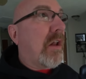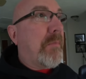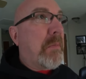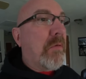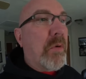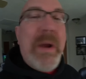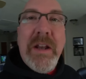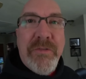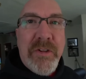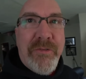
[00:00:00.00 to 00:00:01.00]
know a lot of people were
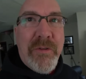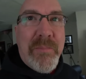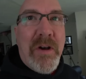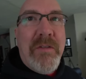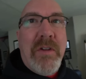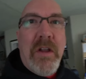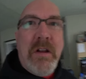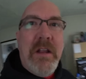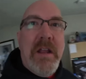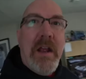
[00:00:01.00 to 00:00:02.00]
waiting for the football vlog.
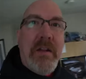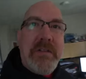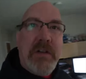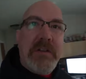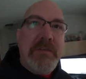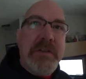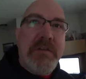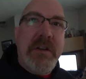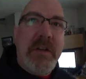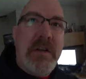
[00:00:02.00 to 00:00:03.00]
And there's that Christmas
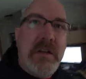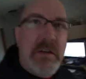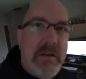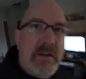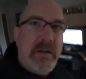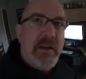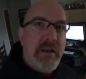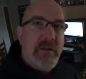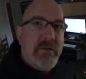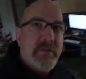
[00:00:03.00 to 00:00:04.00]
tree.
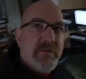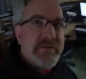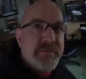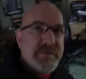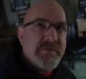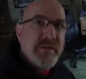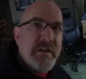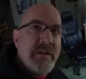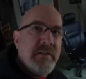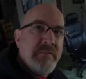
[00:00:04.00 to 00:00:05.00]
Hello, Christmas
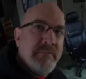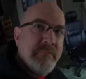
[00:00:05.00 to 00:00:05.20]
tree.